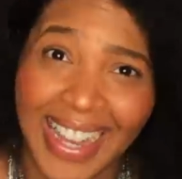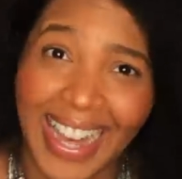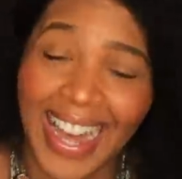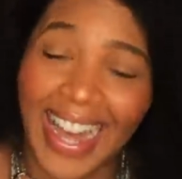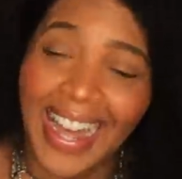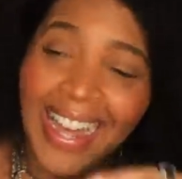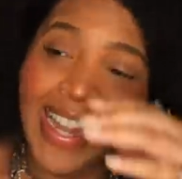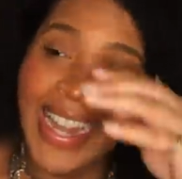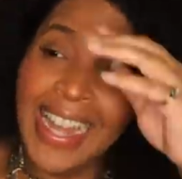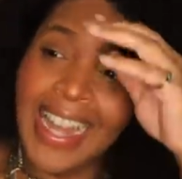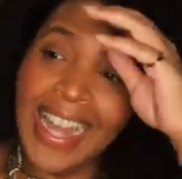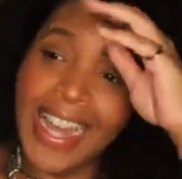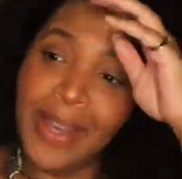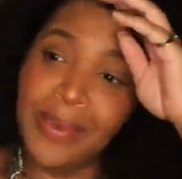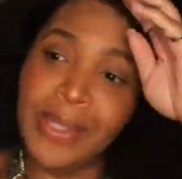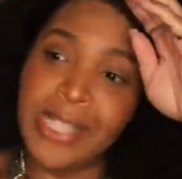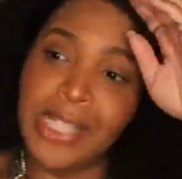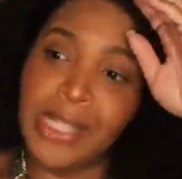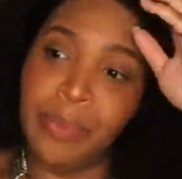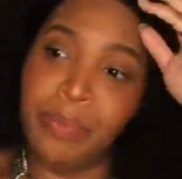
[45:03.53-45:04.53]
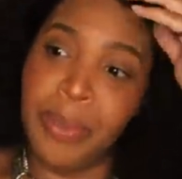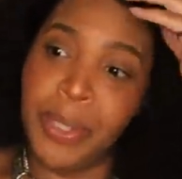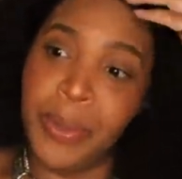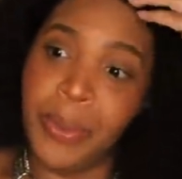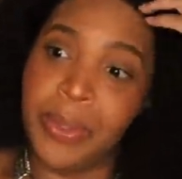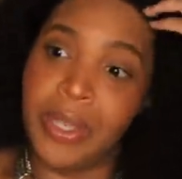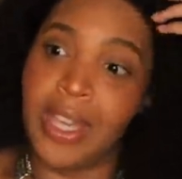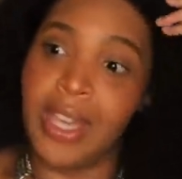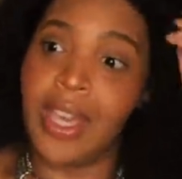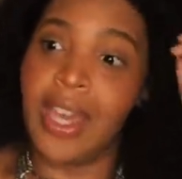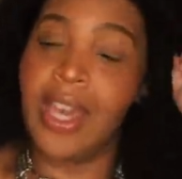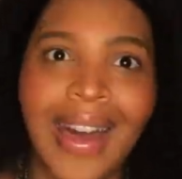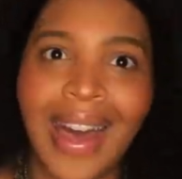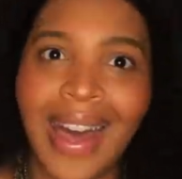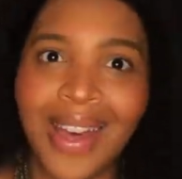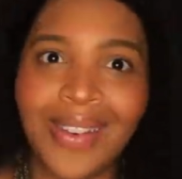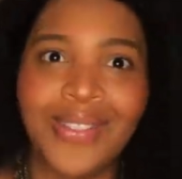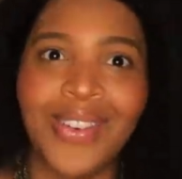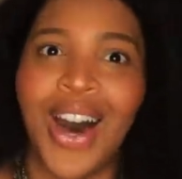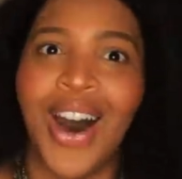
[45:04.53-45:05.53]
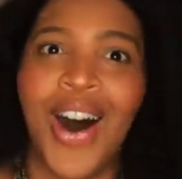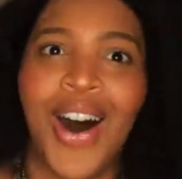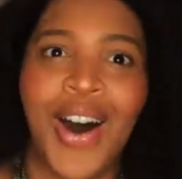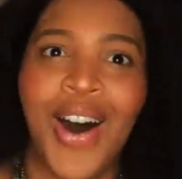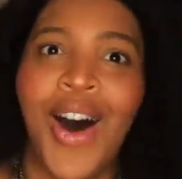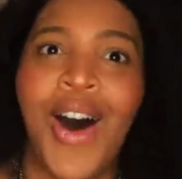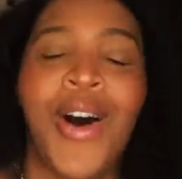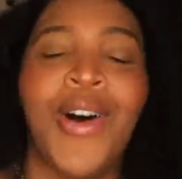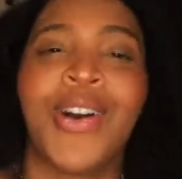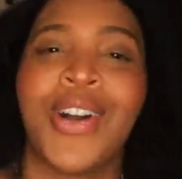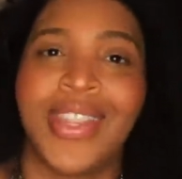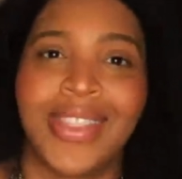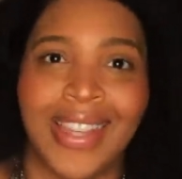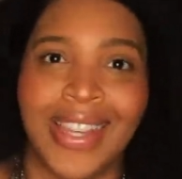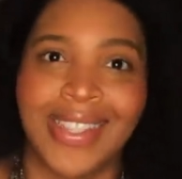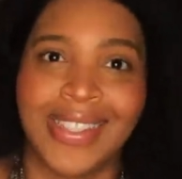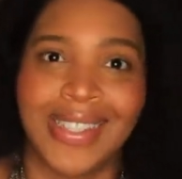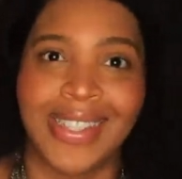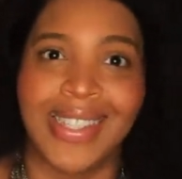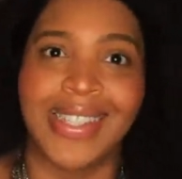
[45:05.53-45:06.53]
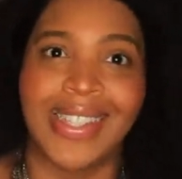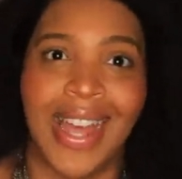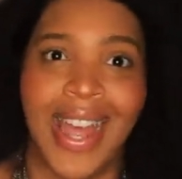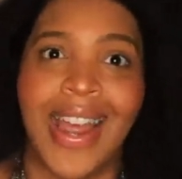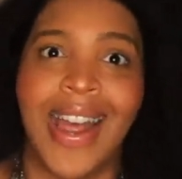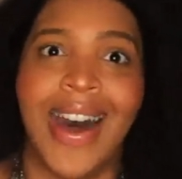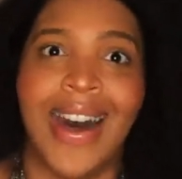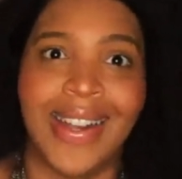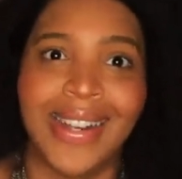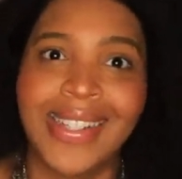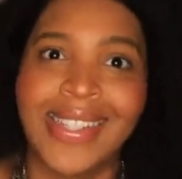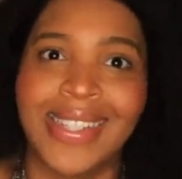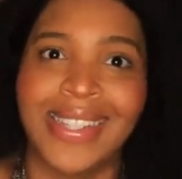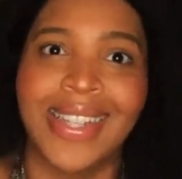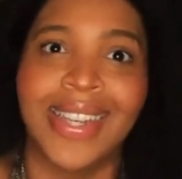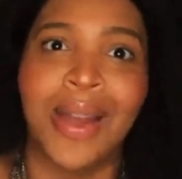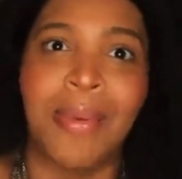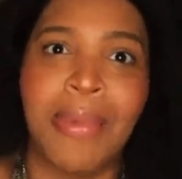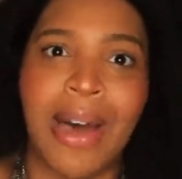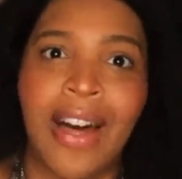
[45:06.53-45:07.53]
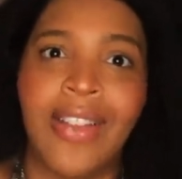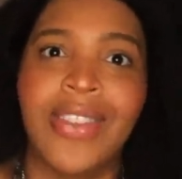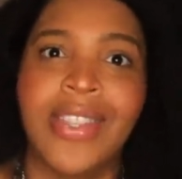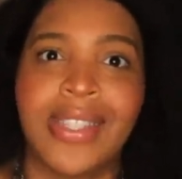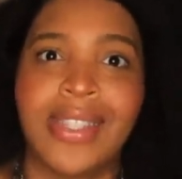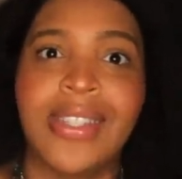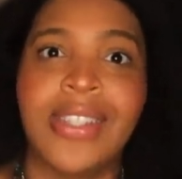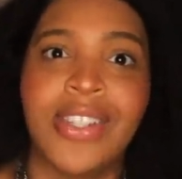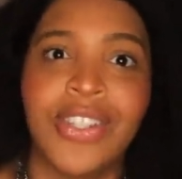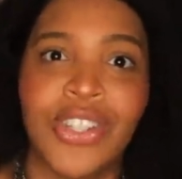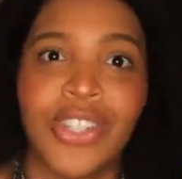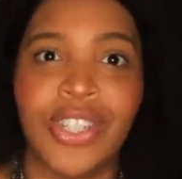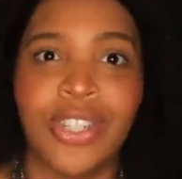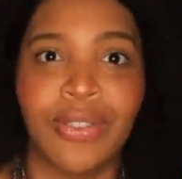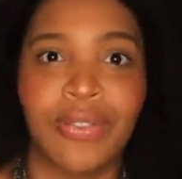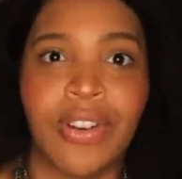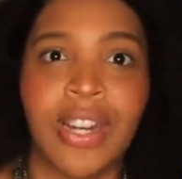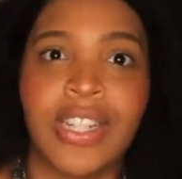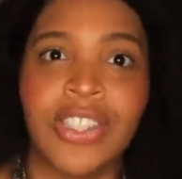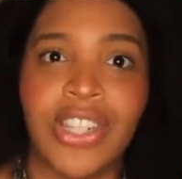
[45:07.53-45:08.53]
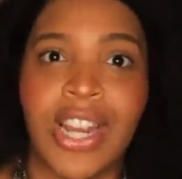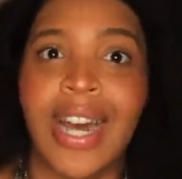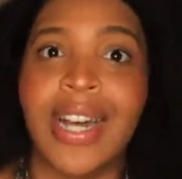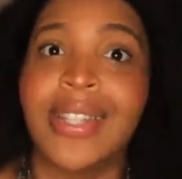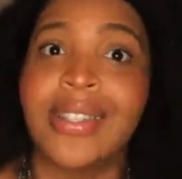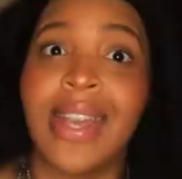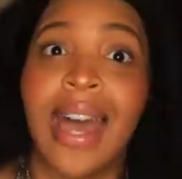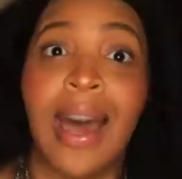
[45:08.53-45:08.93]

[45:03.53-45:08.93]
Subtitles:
that. It was spooky. I have all good things to say, honestly, about this addition to the franchise.